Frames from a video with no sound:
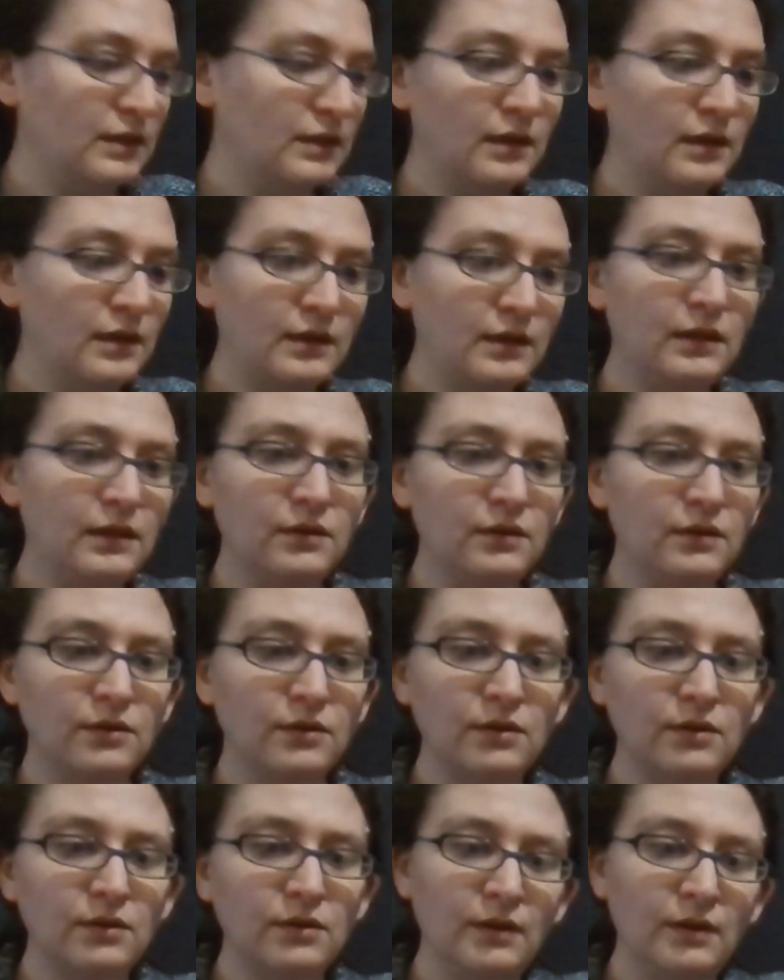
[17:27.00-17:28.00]

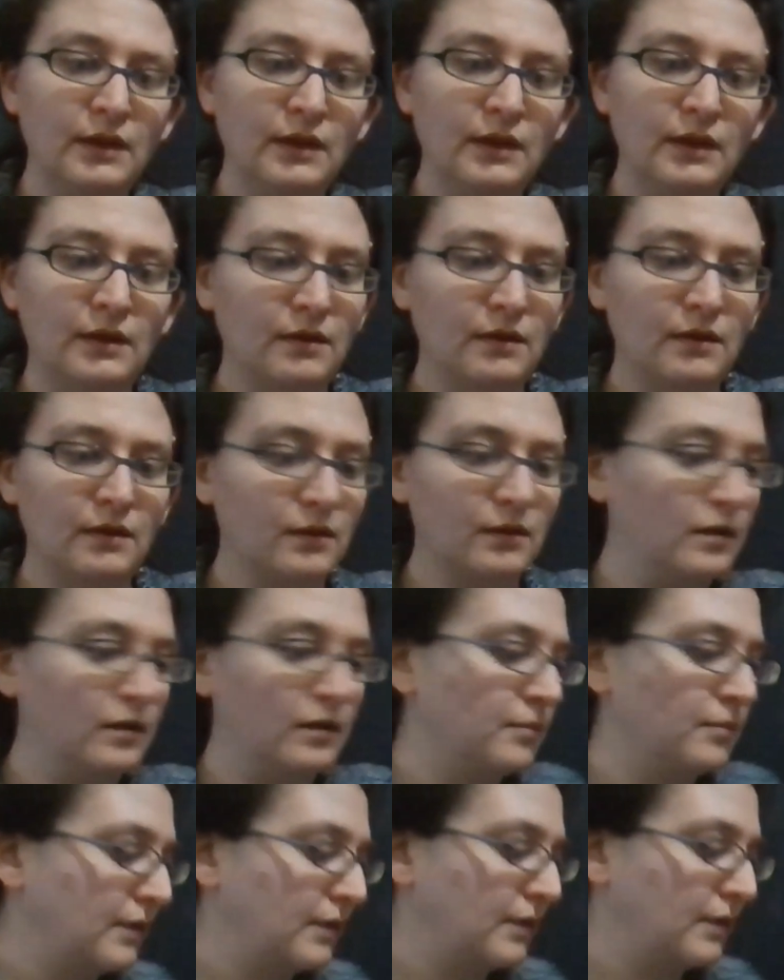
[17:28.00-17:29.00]
here
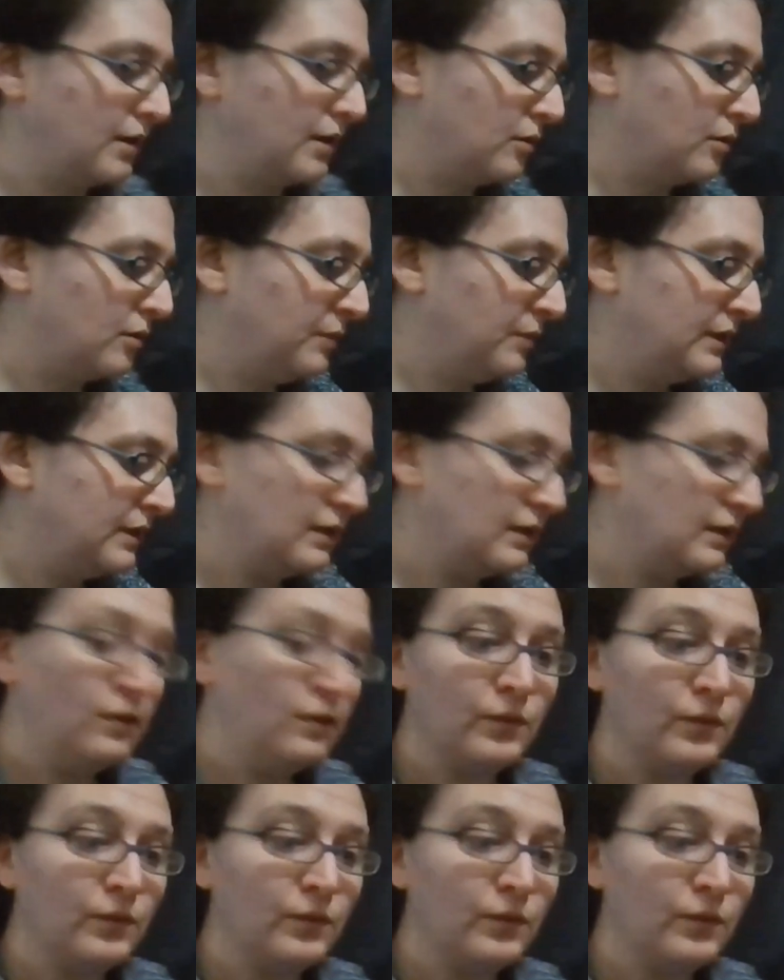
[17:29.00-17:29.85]
at our beginning,